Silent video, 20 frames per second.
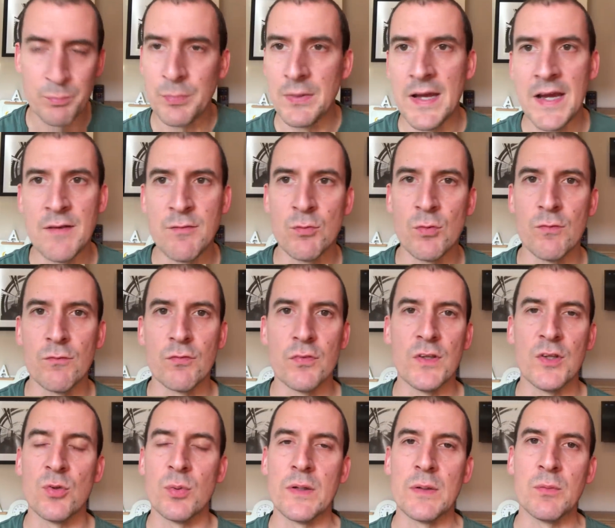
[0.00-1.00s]
everyone from the
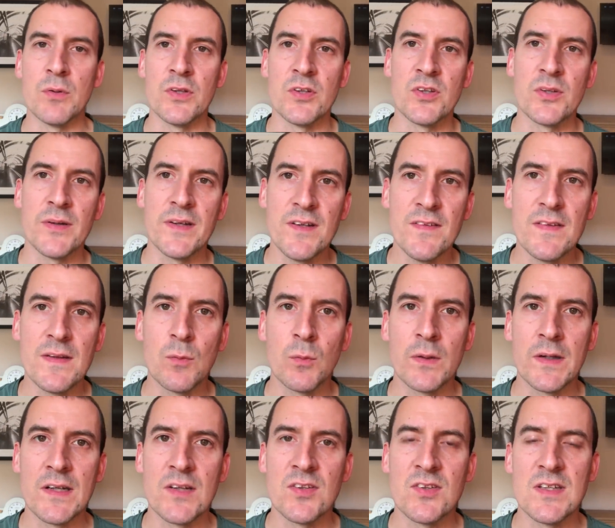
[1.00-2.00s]
21. So I don't think we're
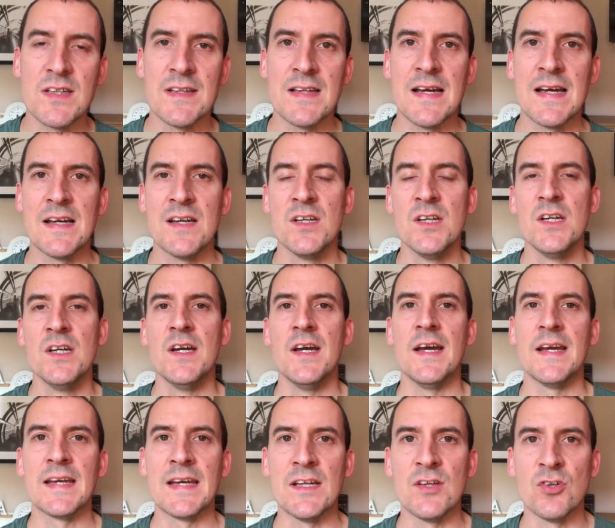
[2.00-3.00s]
going to see that
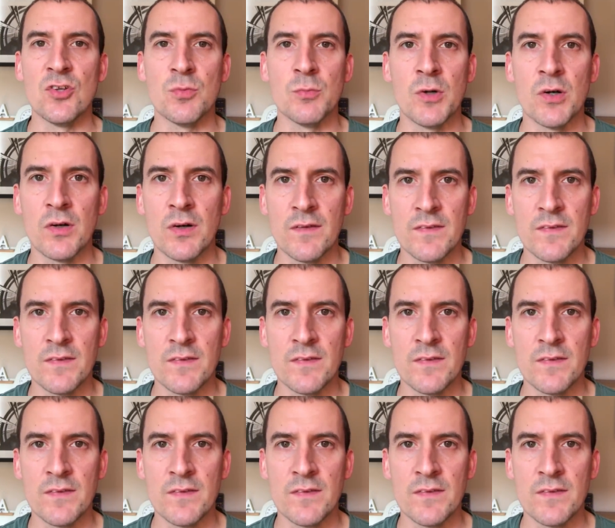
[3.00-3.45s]
again tomorrow.